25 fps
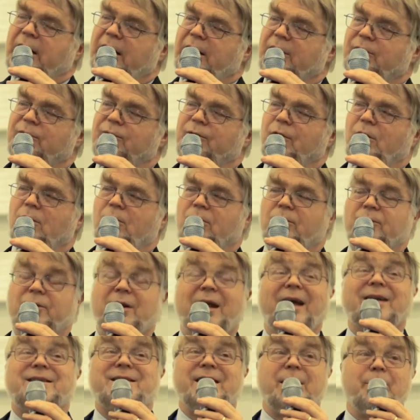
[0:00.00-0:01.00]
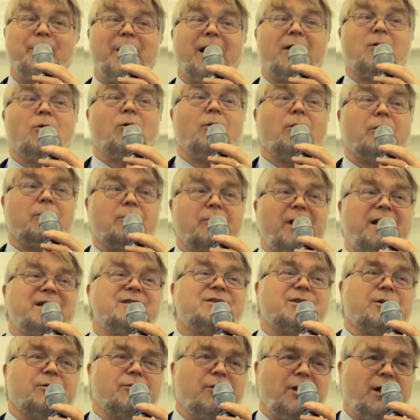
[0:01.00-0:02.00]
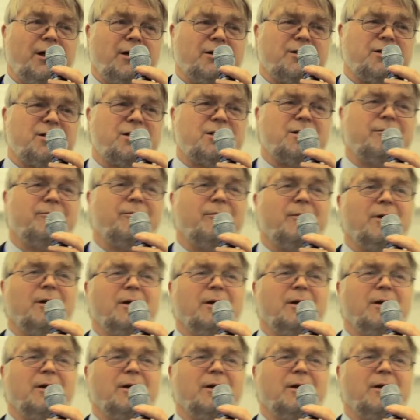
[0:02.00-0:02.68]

involved getting back all the rent arrears.